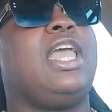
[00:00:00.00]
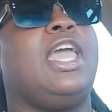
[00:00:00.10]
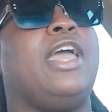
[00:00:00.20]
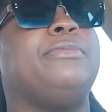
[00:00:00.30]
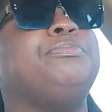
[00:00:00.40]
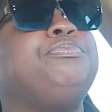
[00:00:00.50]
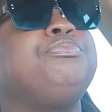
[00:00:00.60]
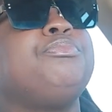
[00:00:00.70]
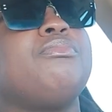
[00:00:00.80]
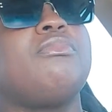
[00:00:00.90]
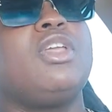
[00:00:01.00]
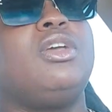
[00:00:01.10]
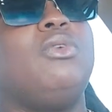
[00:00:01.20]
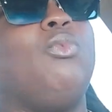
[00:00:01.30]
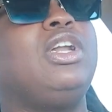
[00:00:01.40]
And
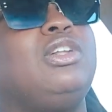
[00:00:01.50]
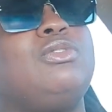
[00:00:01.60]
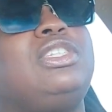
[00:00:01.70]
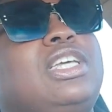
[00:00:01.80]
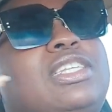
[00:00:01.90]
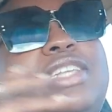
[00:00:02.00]
one of those things